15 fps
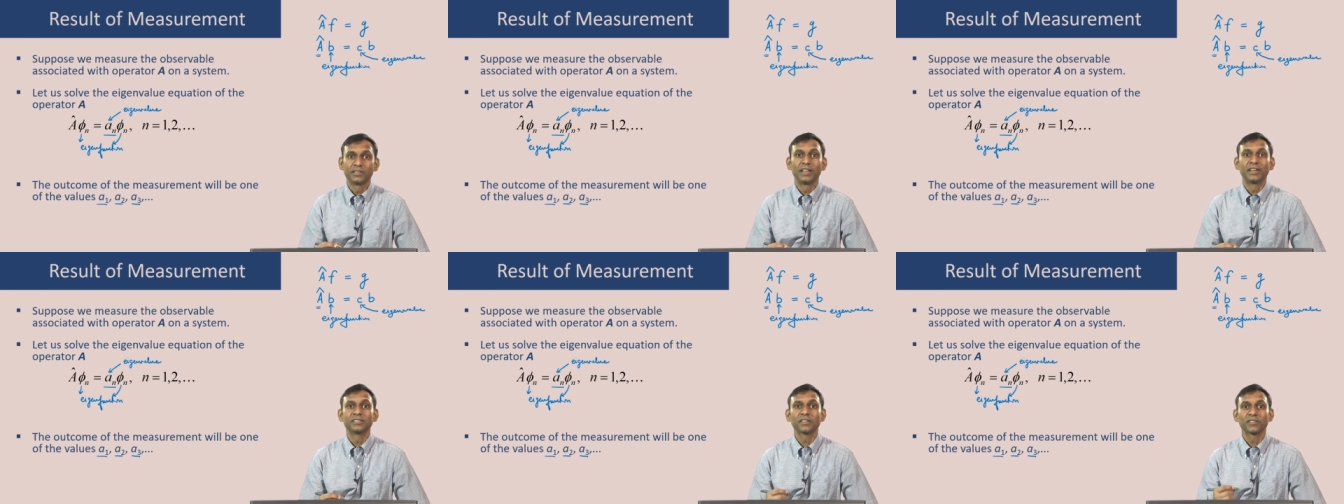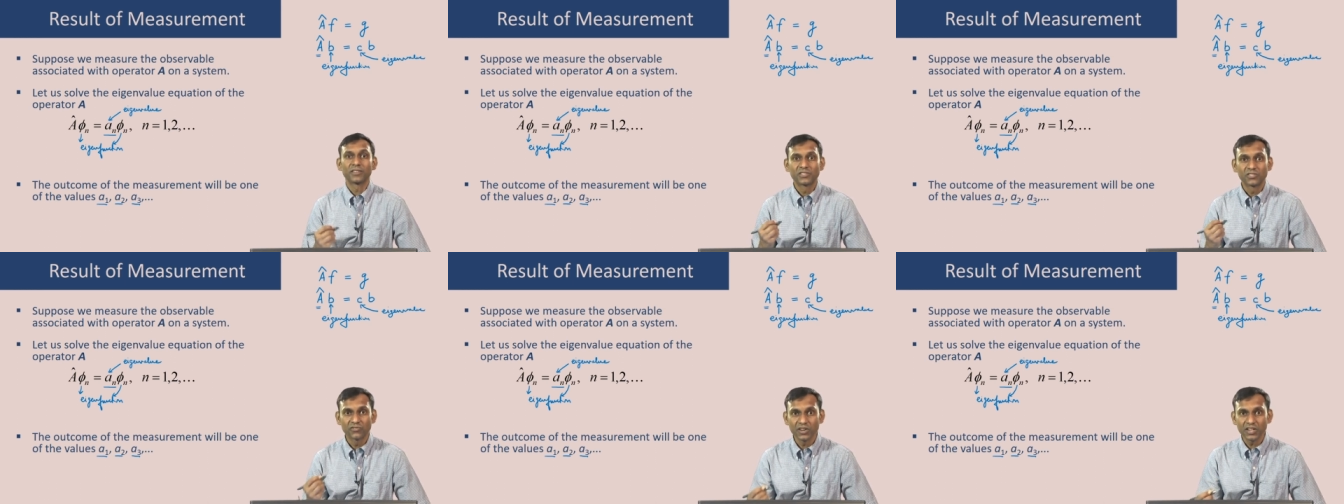There is a
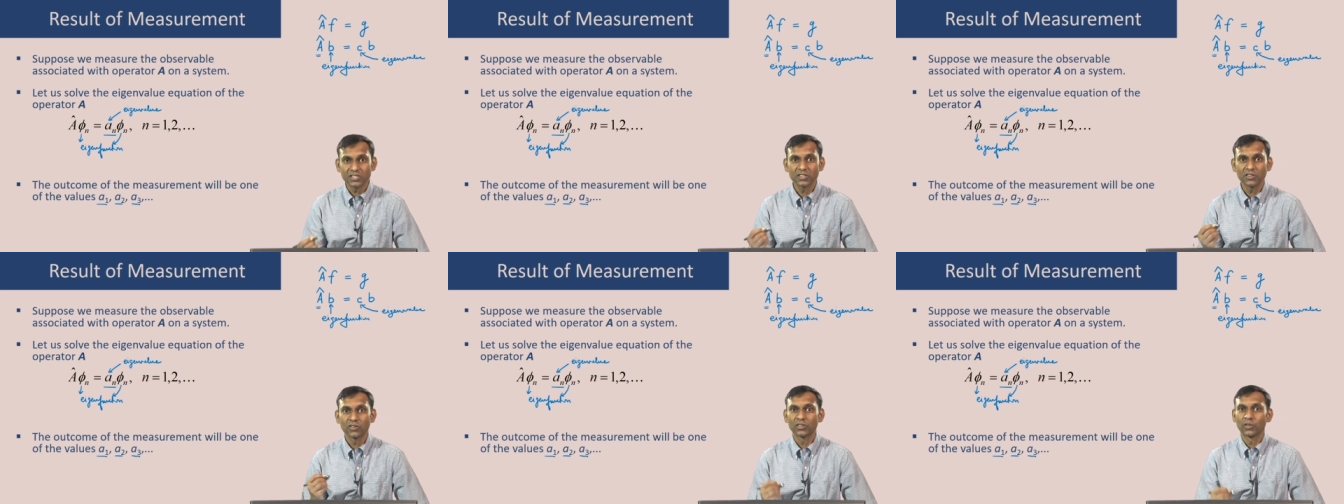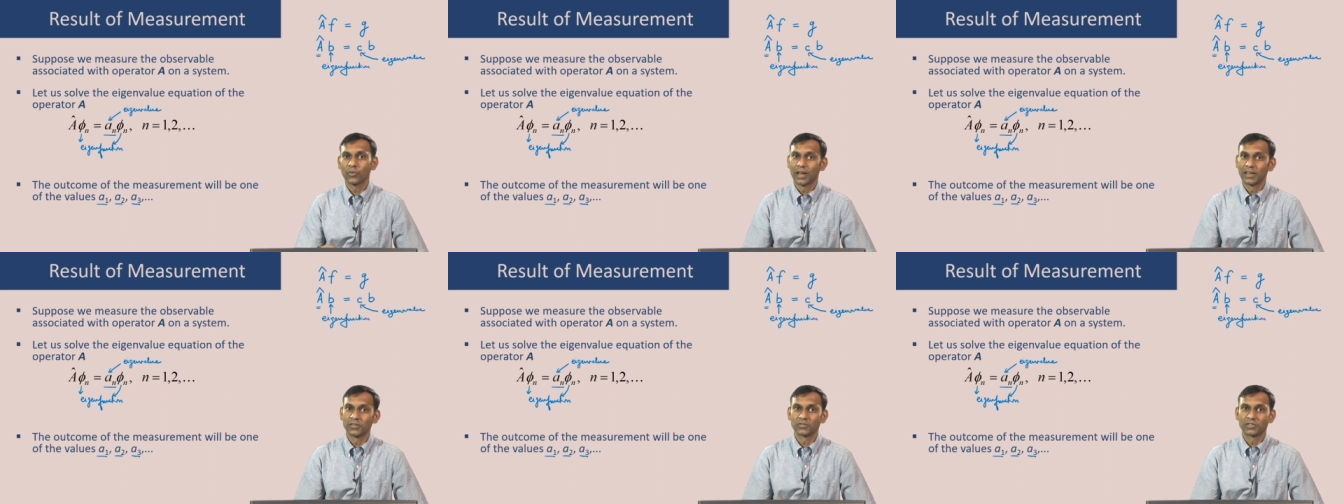restriction on the
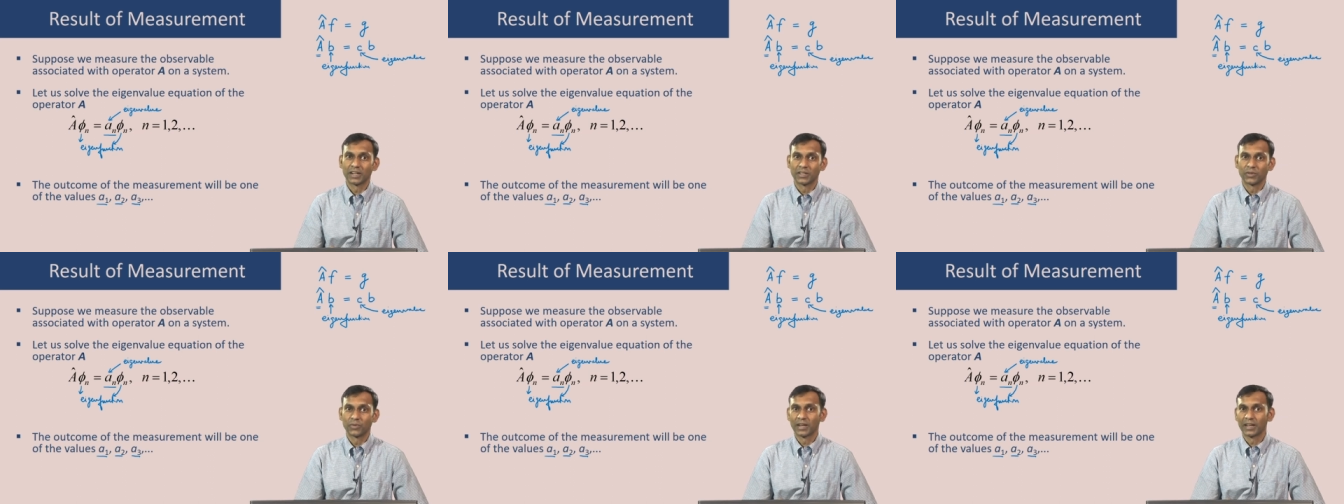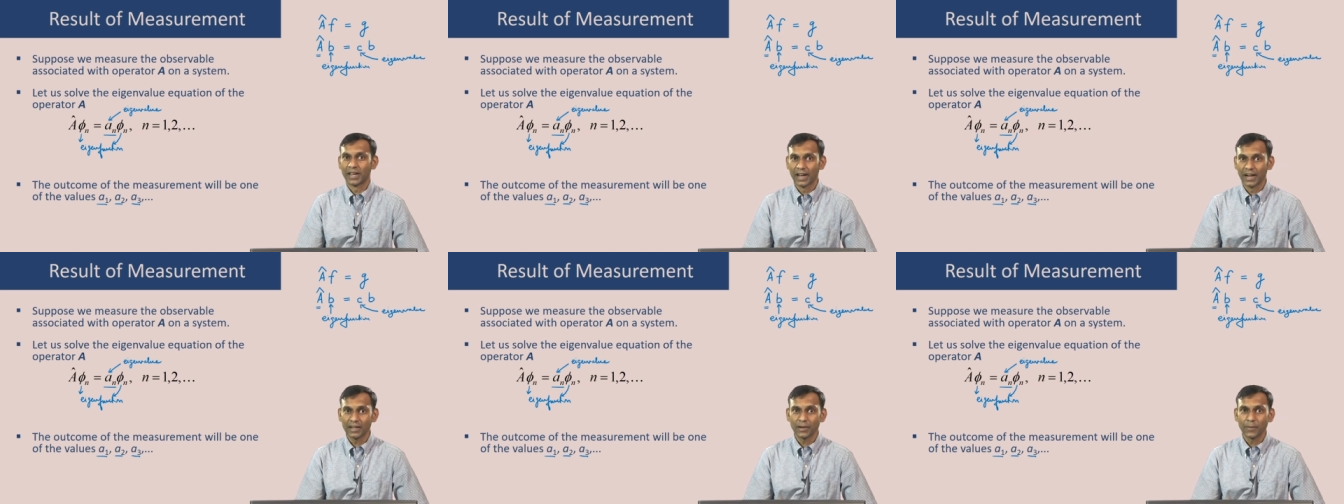values that you can
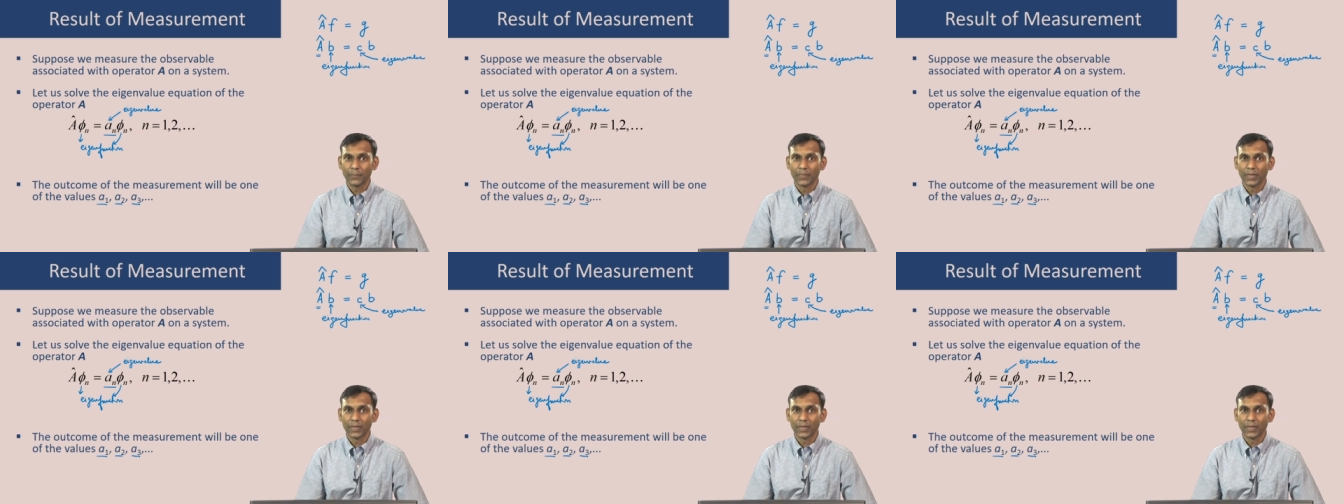get